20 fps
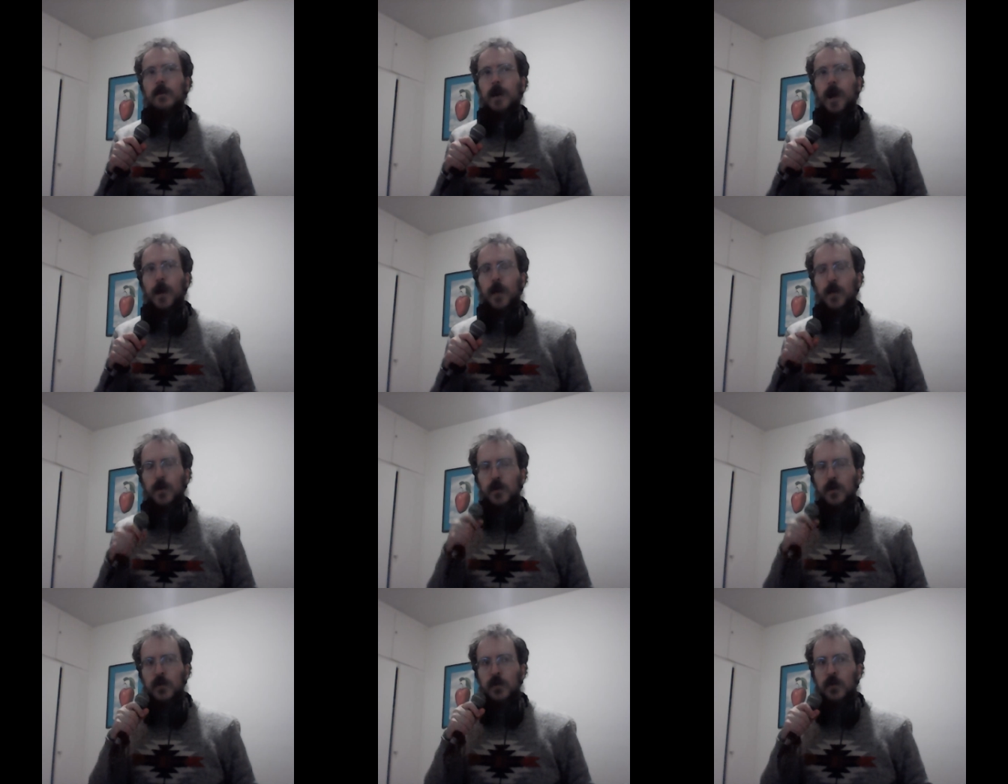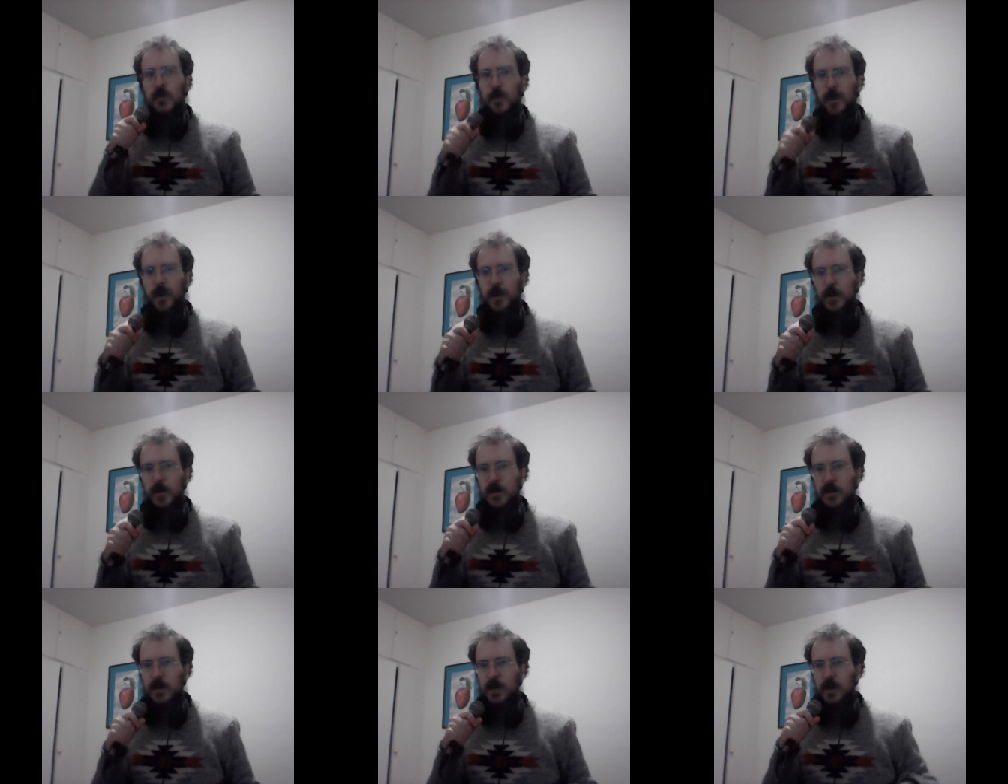I want to talk
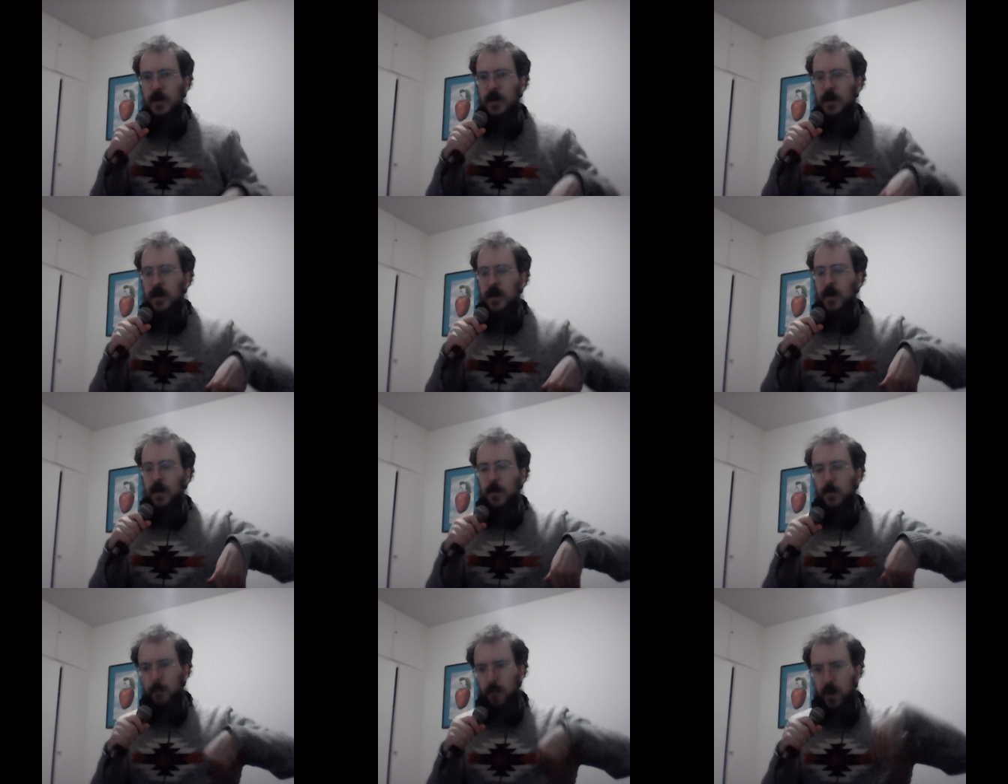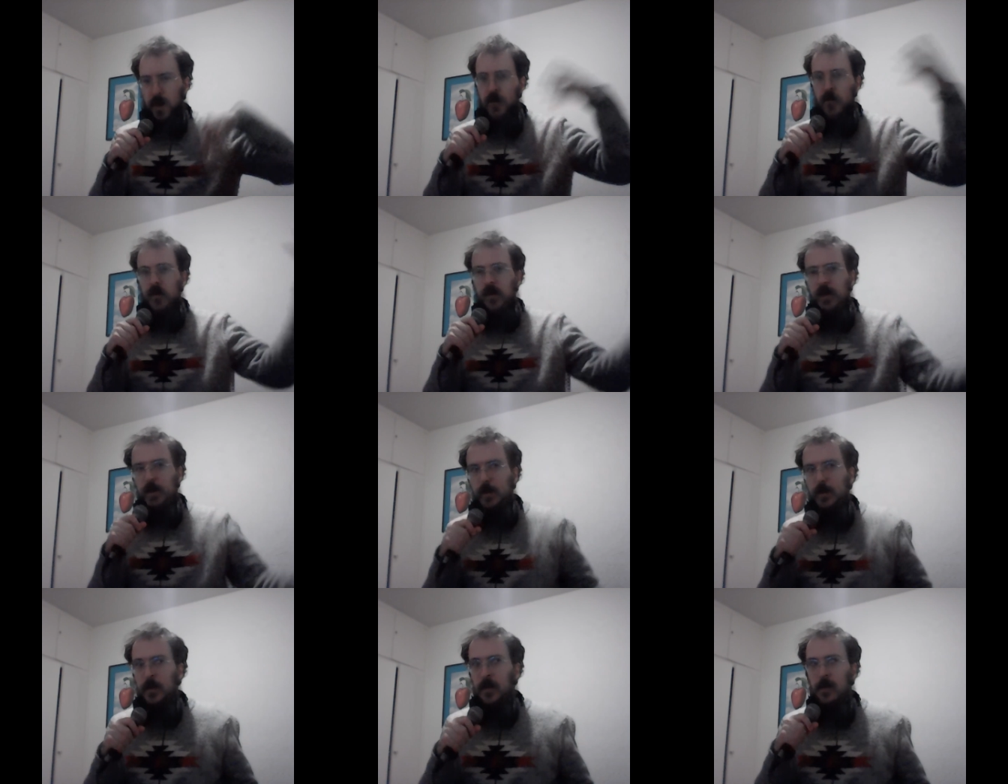about
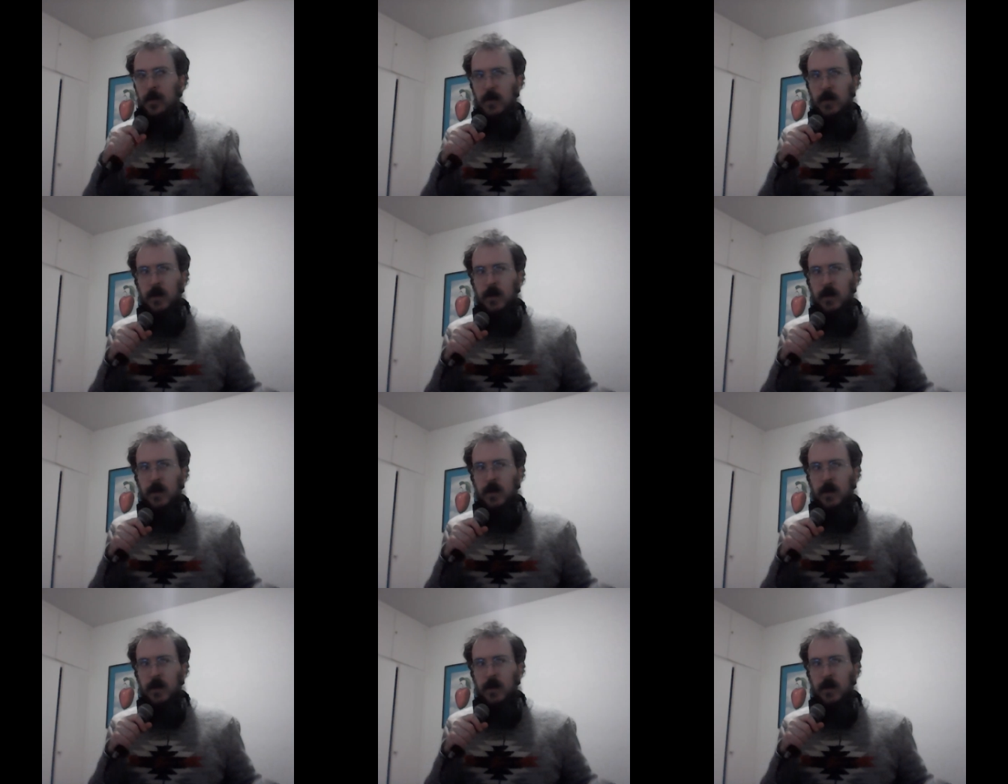Mario